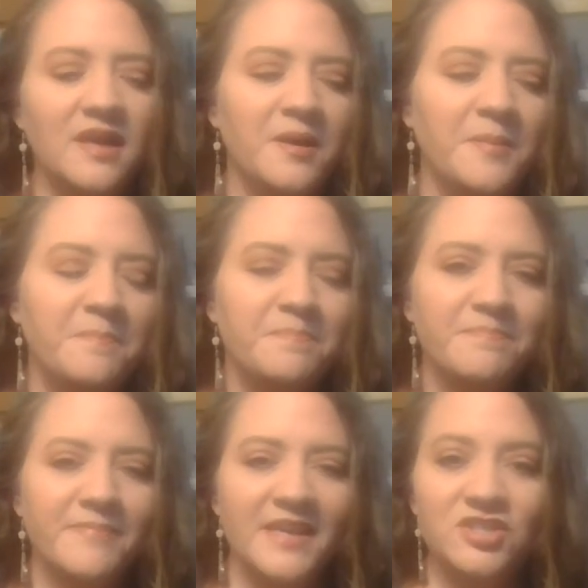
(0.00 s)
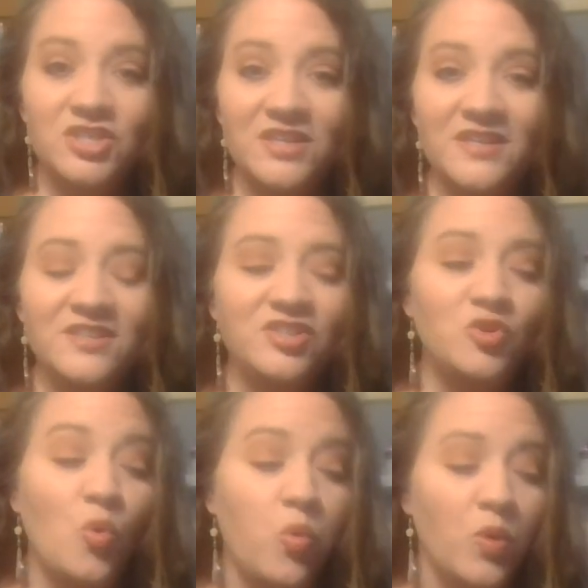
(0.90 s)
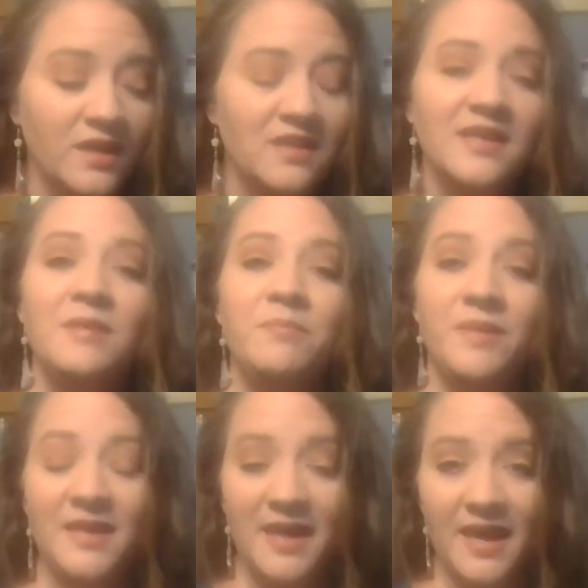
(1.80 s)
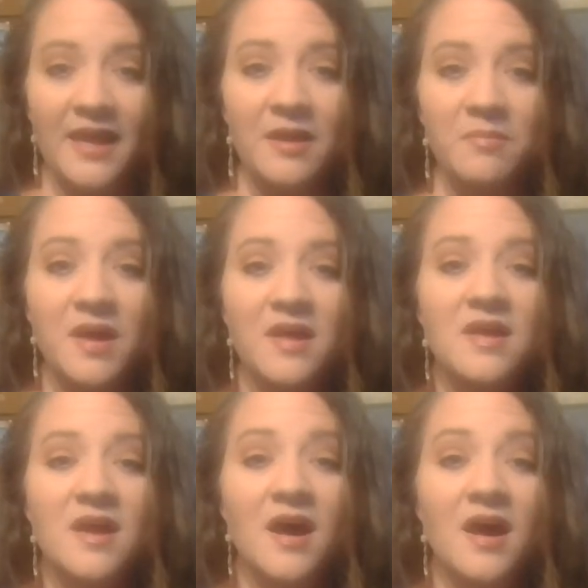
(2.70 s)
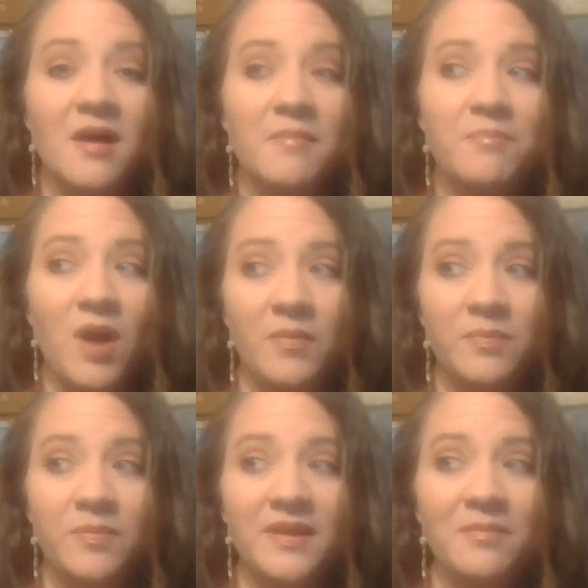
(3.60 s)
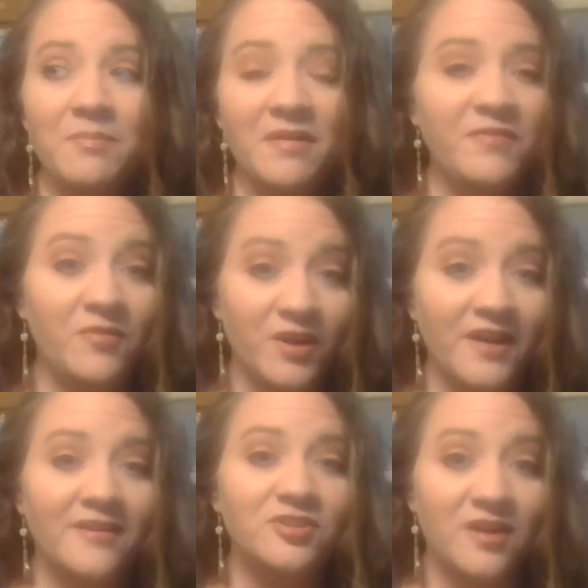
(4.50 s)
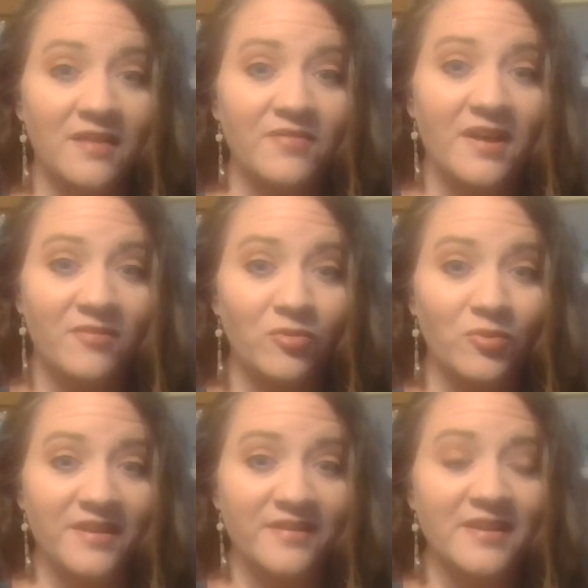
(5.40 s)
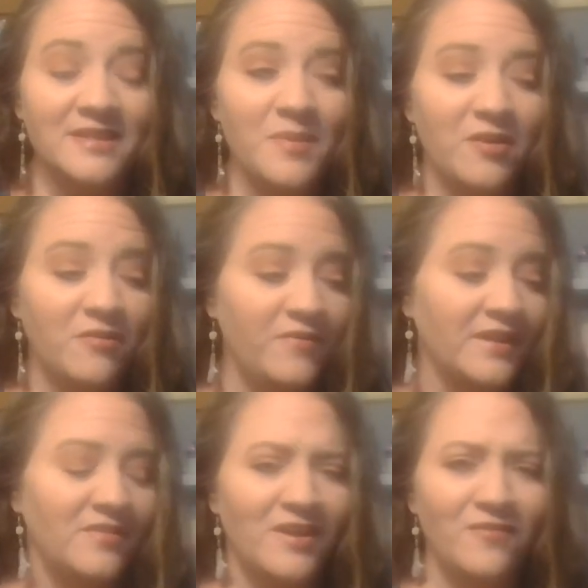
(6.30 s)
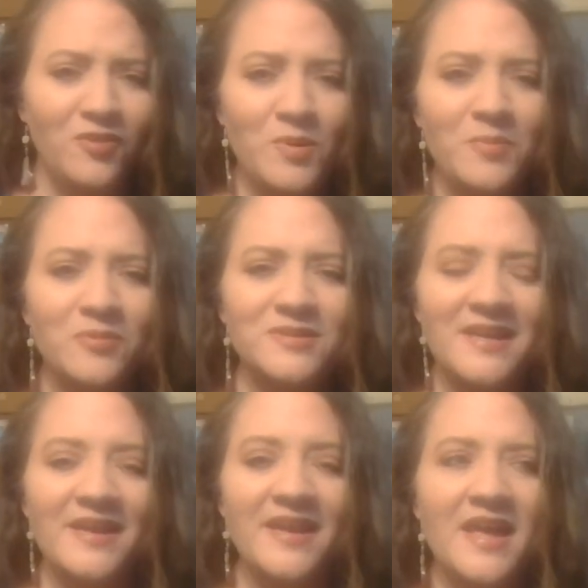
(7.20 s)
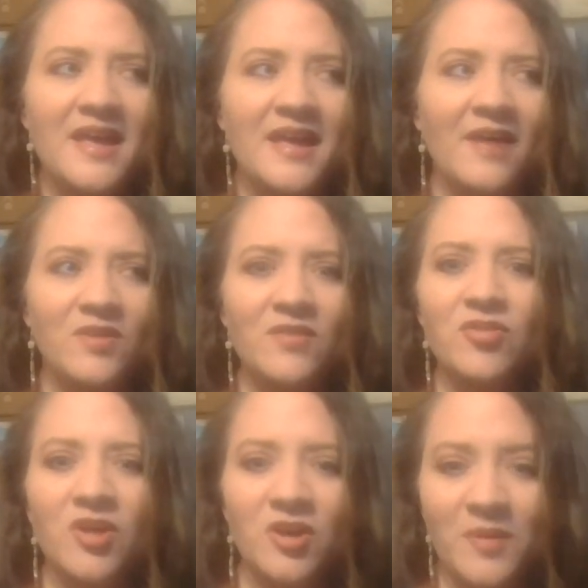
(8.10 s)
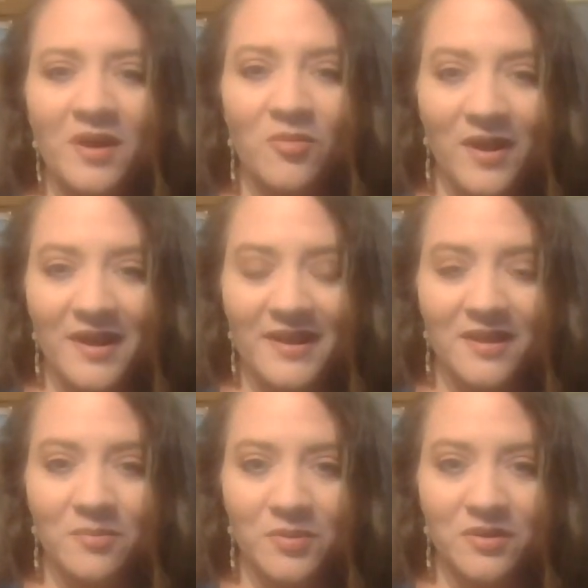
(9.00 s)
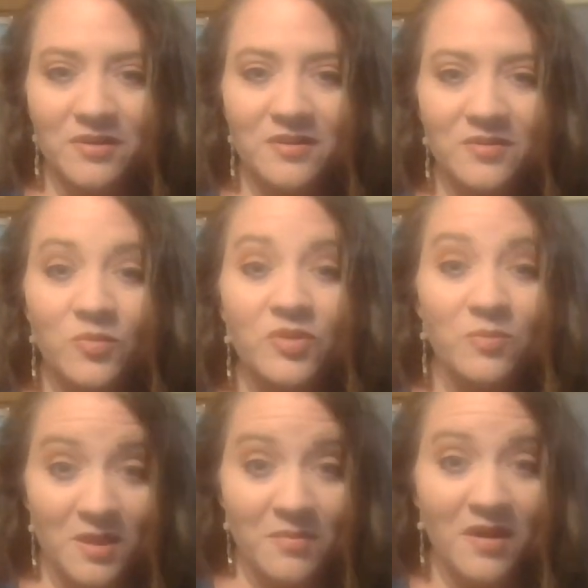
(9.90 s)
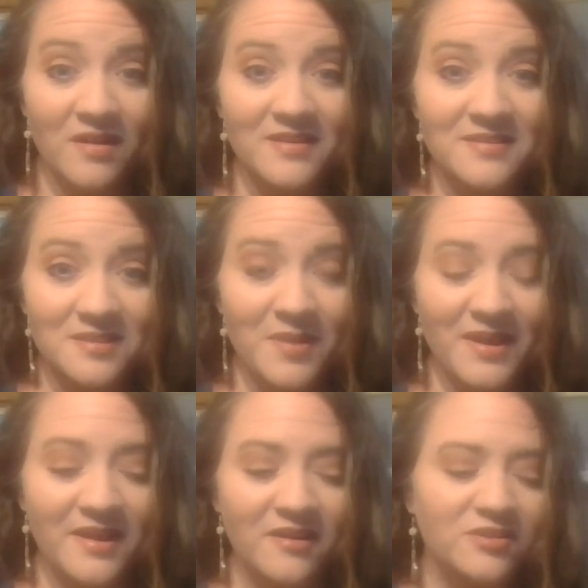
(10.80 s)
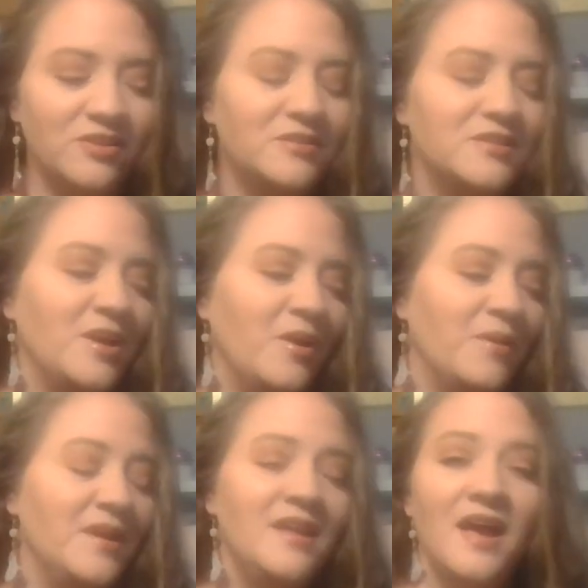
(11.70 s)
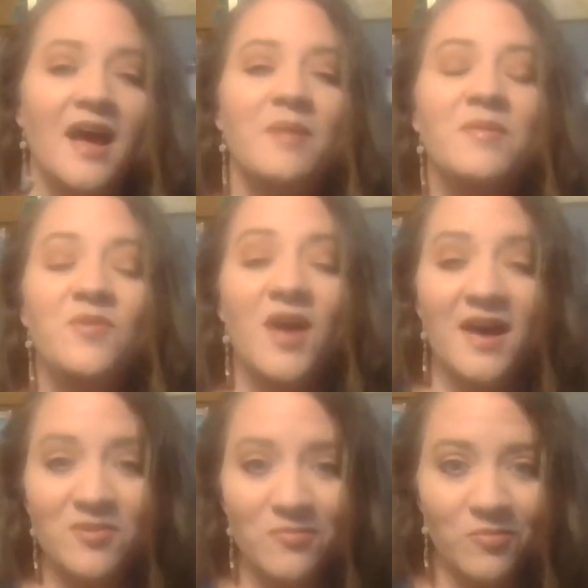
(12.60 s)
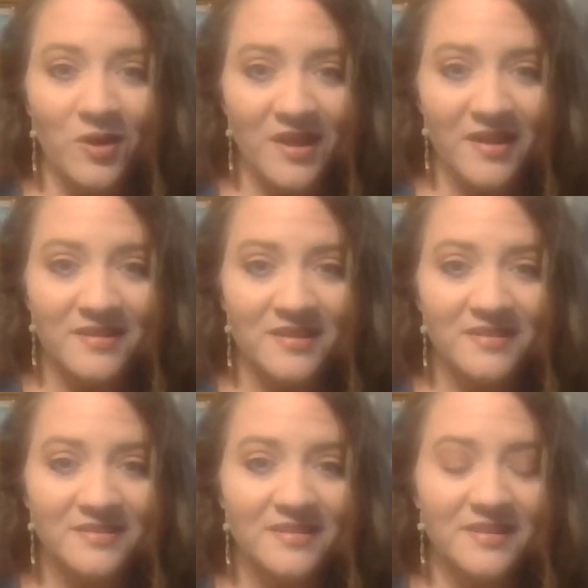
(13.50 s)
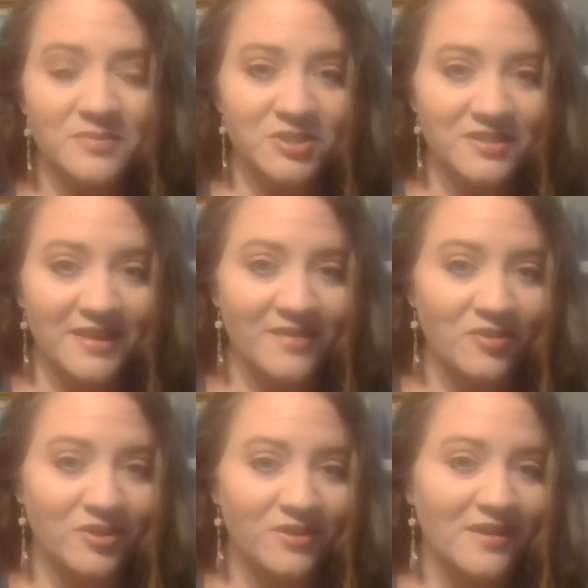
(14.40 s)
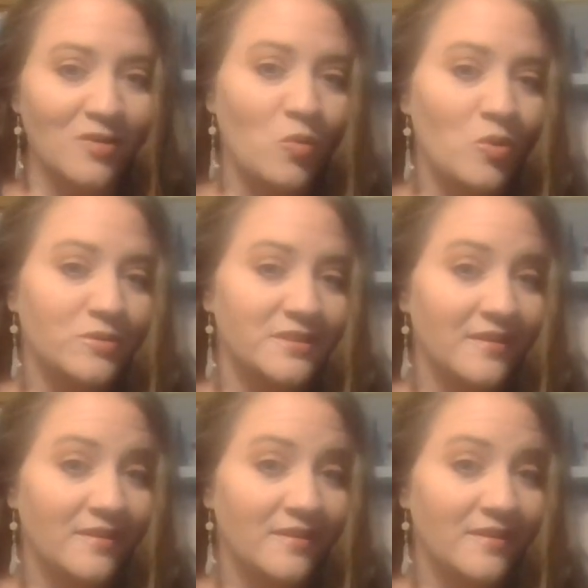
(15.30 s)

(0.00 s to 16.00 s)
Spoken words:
And she quickly became probably my favorite character I've ever written. As a matter of fact, I've had a few people say, have you ever thought about writing a book with Mima as the main character? So if you haven't read As Much as I Ever Could, I won't